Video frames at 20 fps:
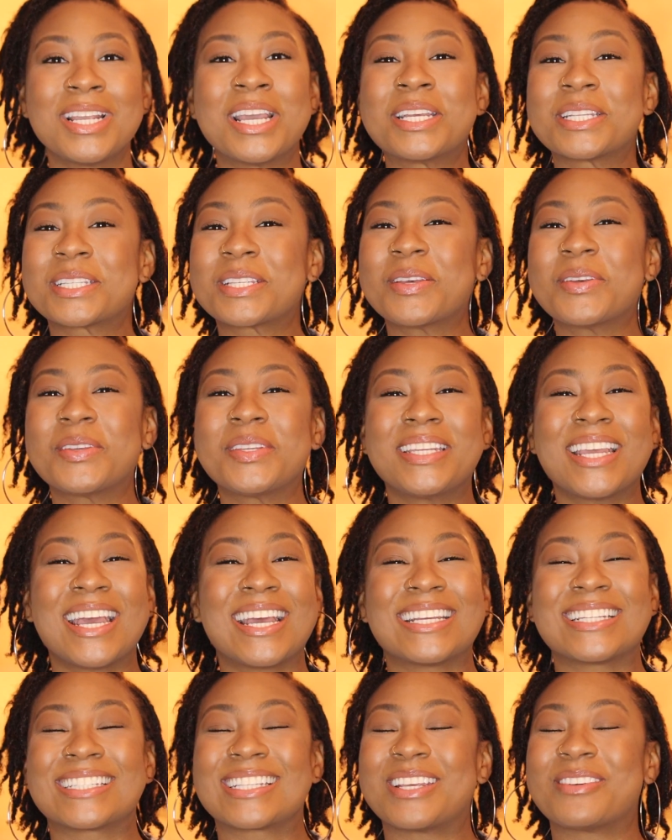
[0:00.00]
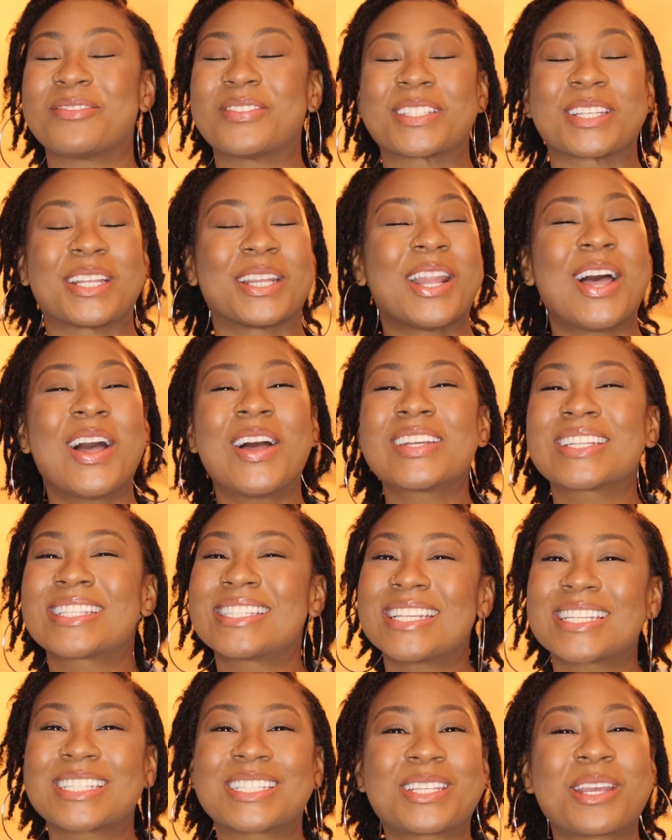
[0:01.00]
So yes, it was a long
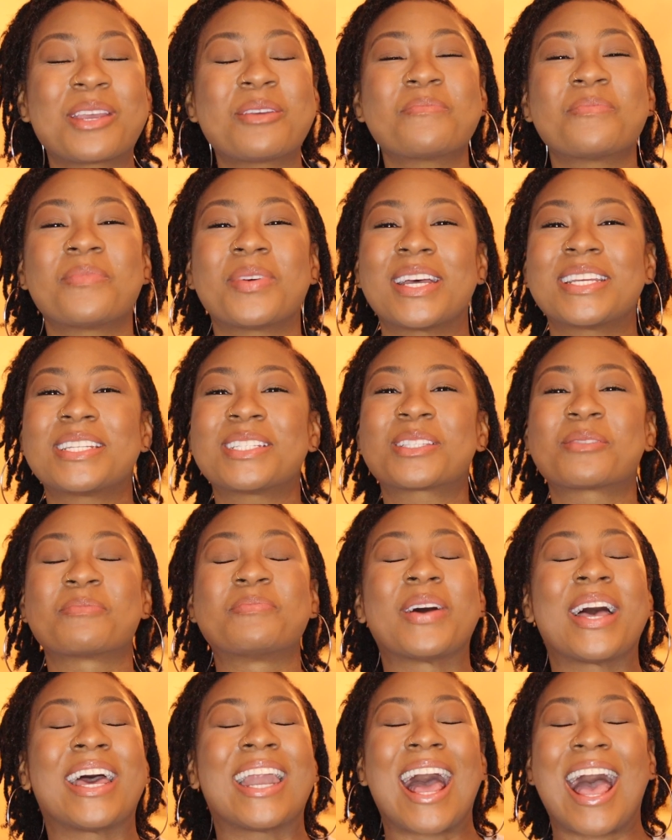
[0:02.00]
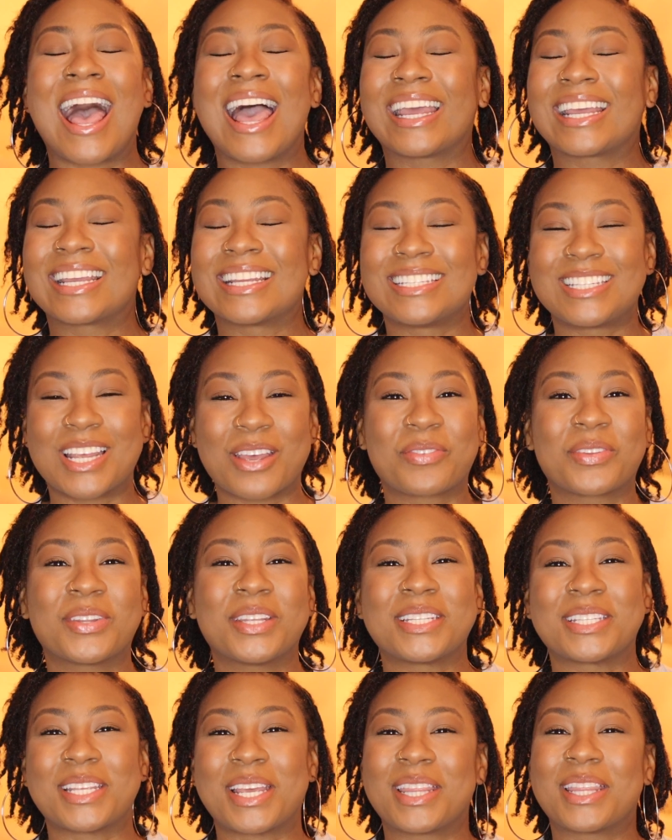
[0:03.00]
16 months, but I can
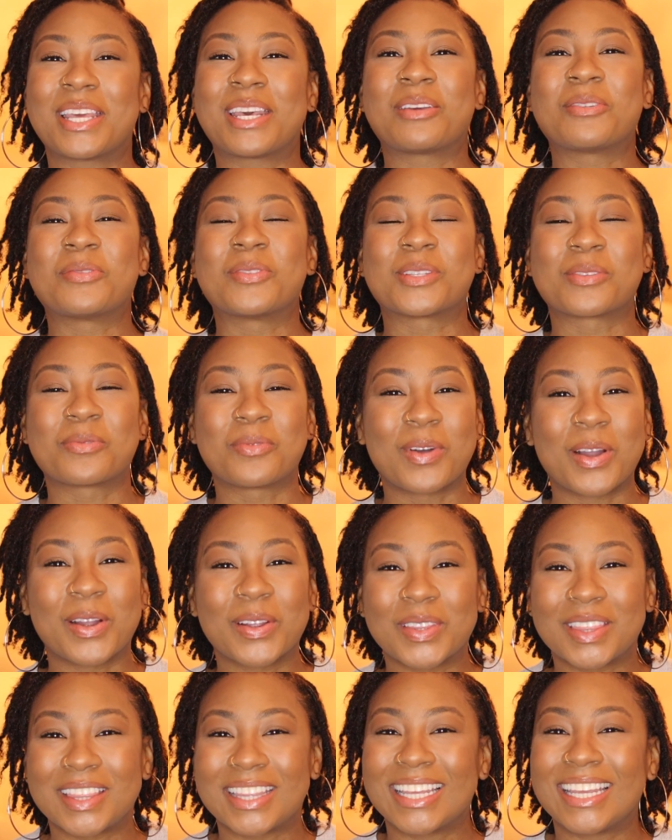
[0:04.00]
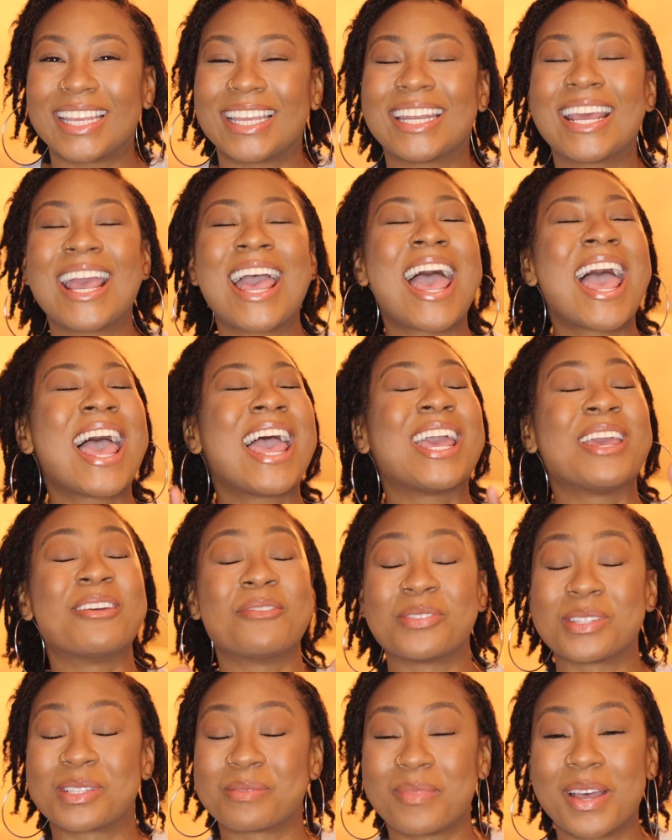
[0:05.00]
definitely say that it was worth it. It
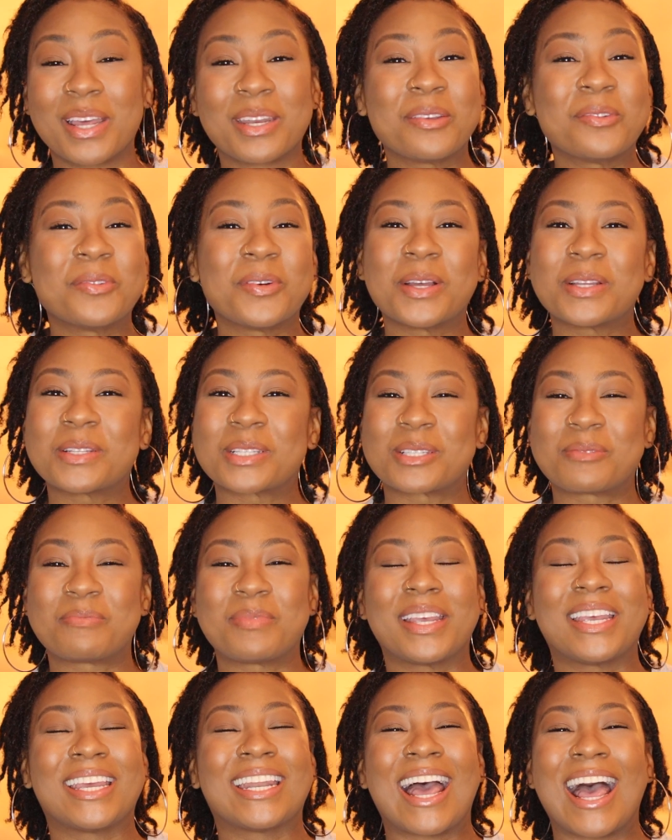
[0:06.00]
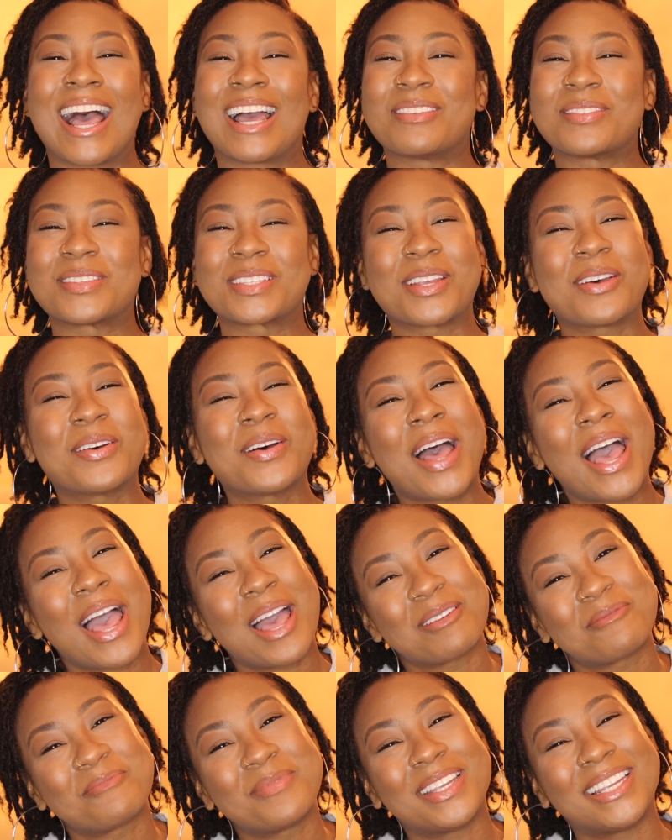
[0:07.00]
was money well spent. I'm so
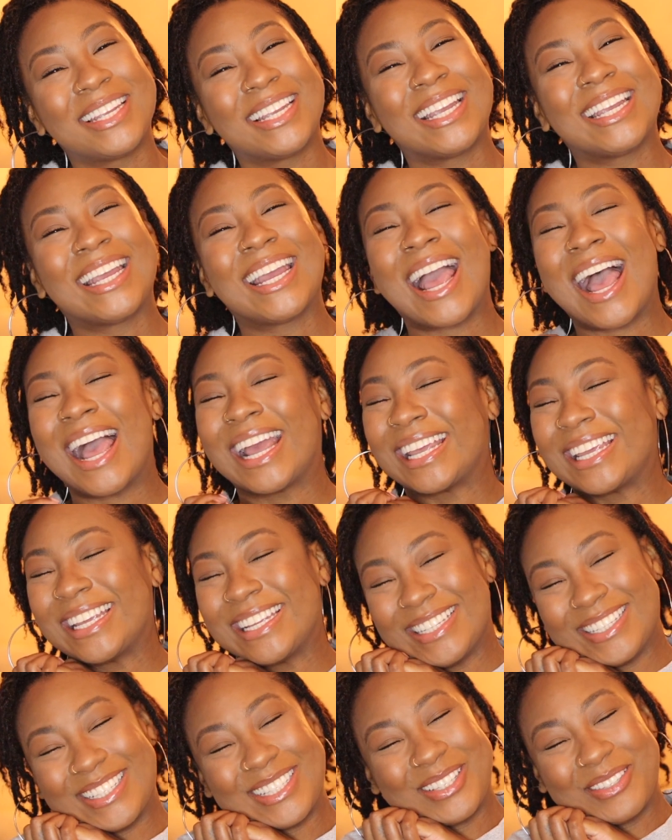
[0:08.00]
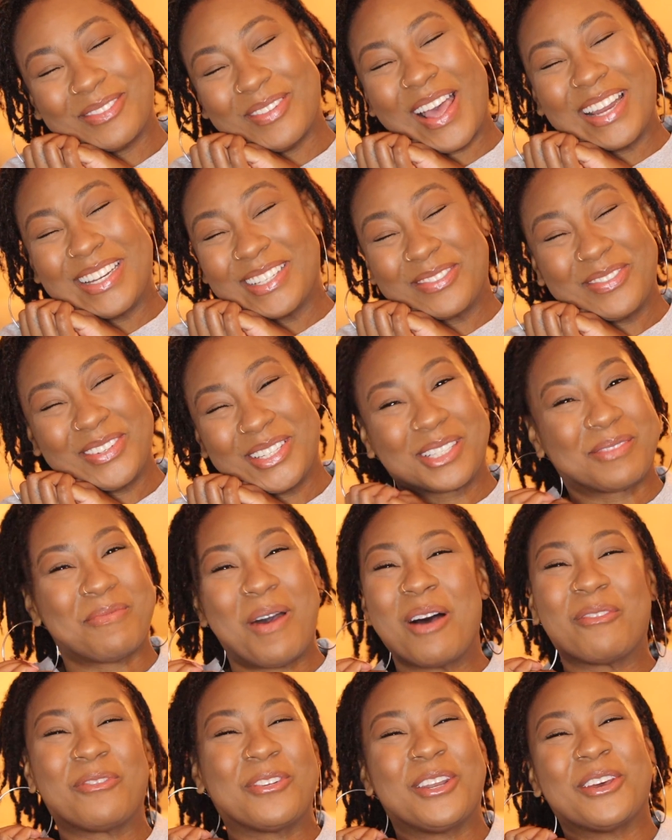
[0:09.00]
happy. I just want to
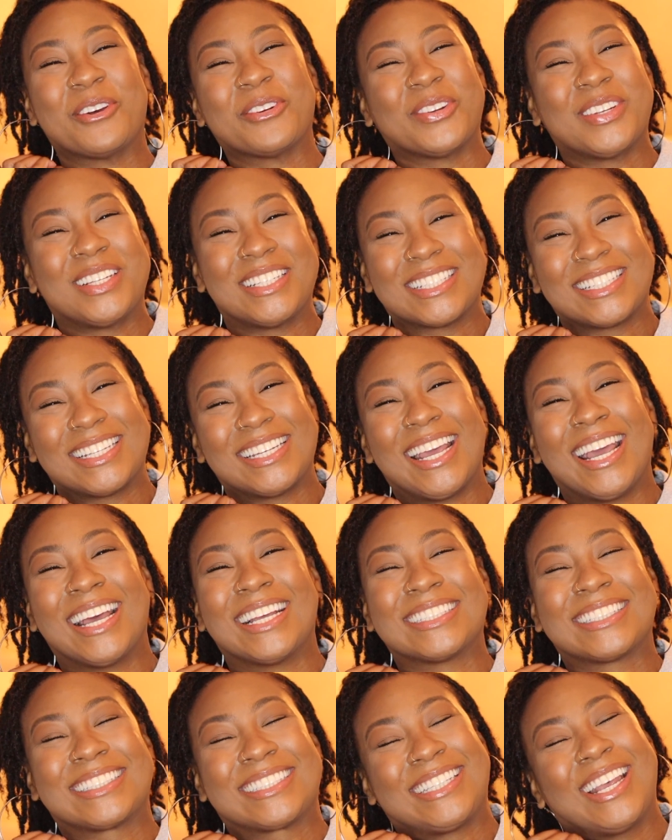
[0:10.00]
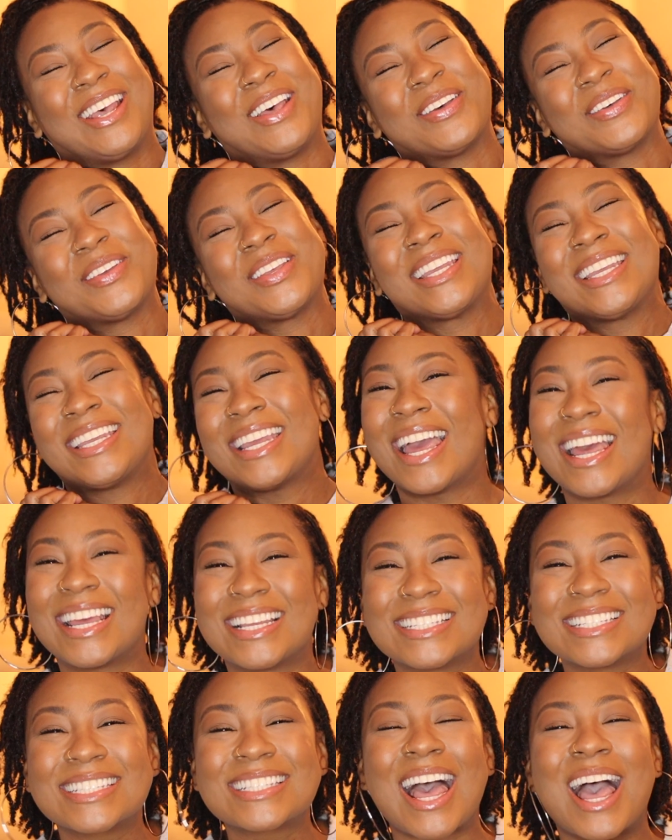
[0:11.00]
smile for no reason now. So
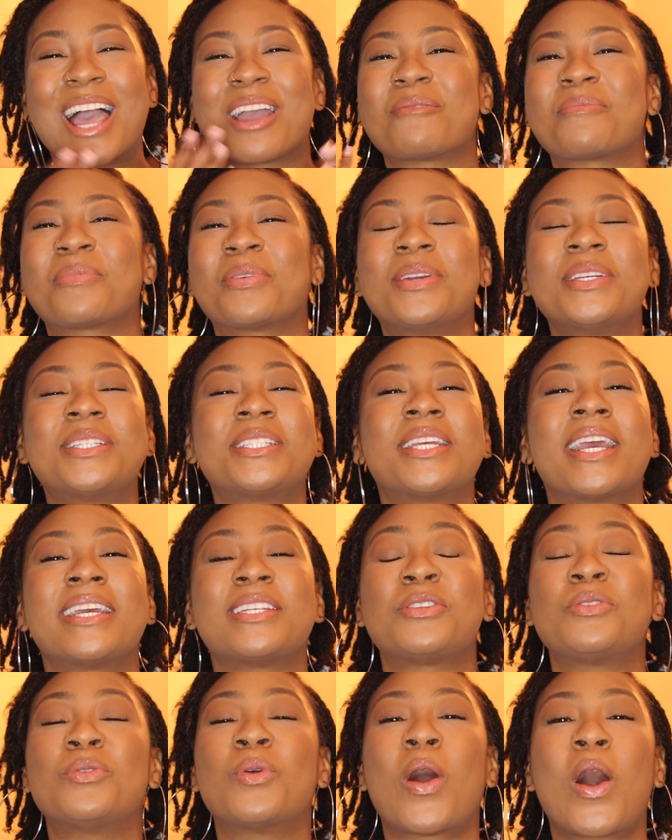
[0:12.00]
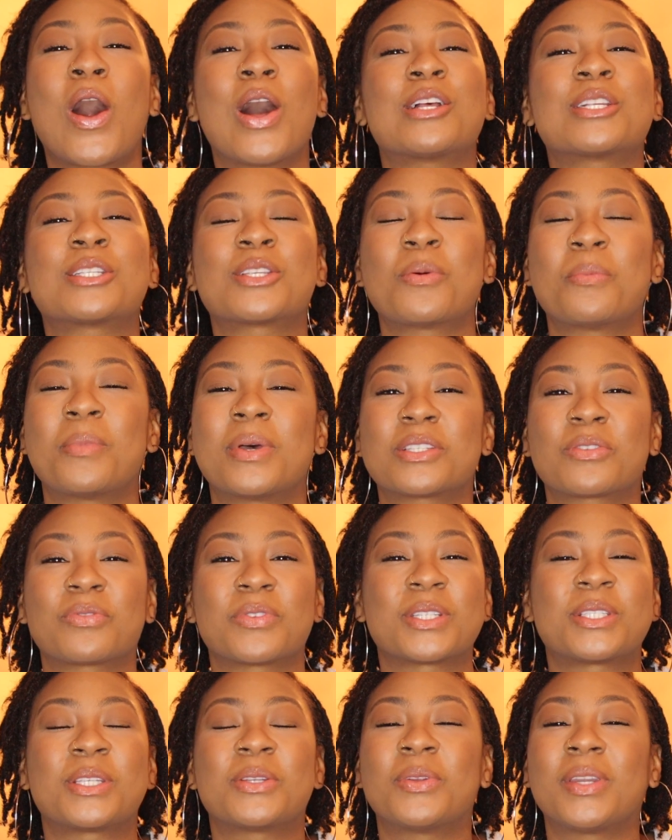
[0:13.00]
yes, I appreciate you all so much
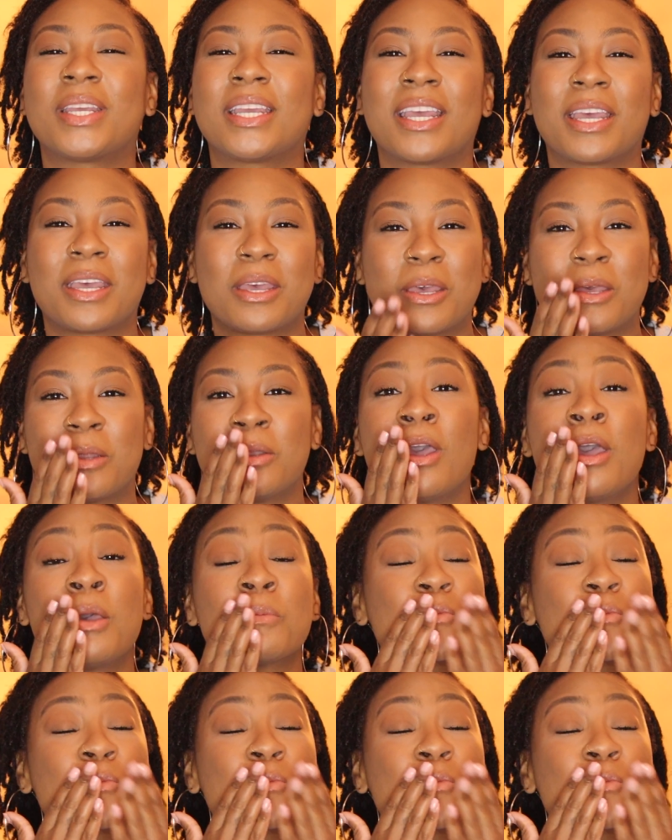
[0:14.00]
for tuning in.